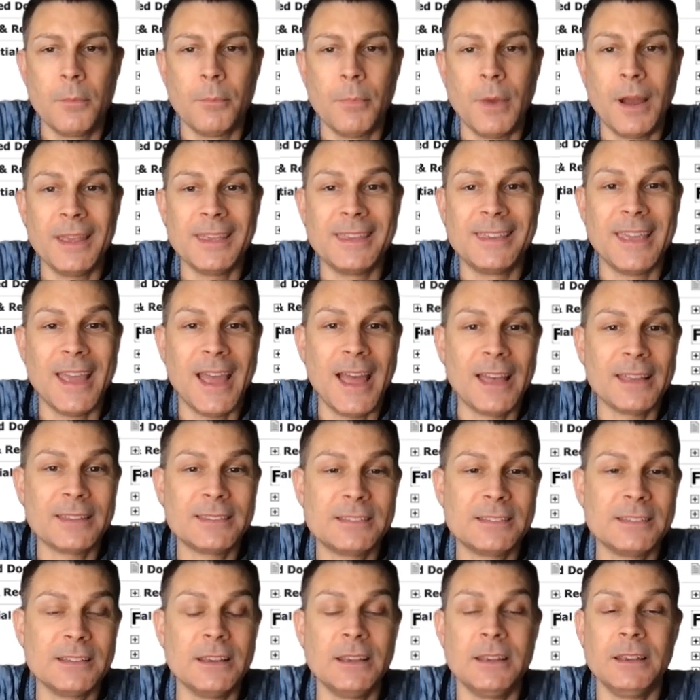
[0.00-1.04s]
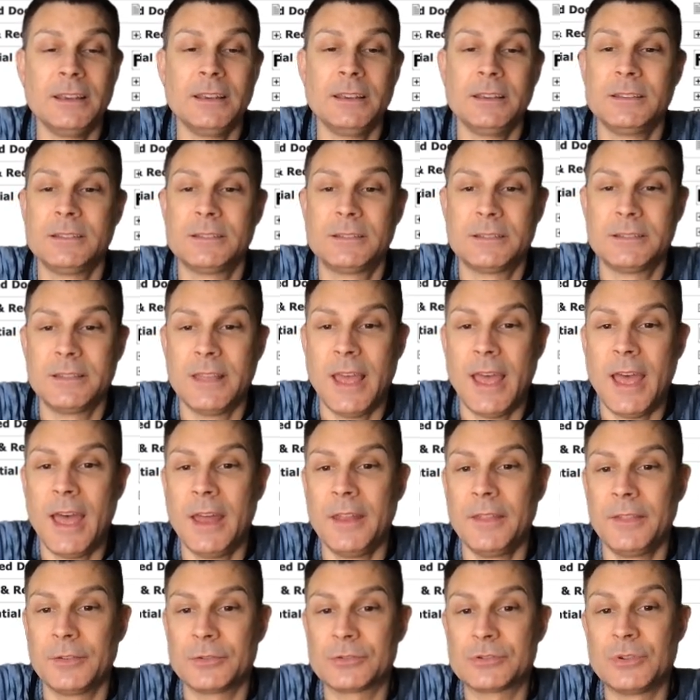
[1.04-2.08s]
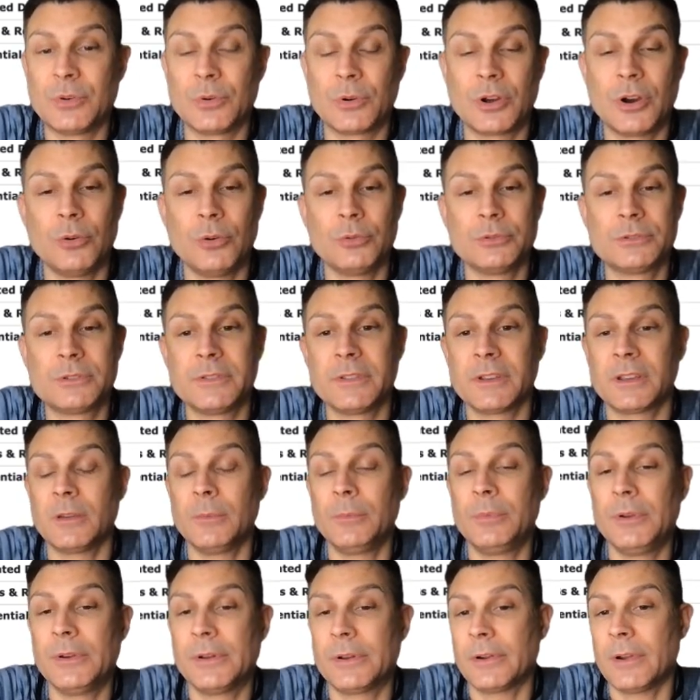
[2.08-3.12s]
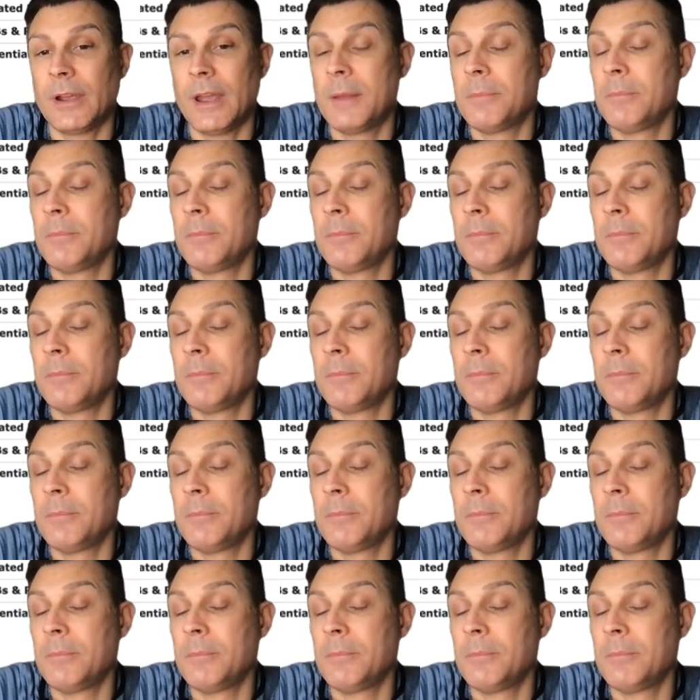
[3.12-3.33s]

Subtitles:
My guess is that there's no codes in the computer,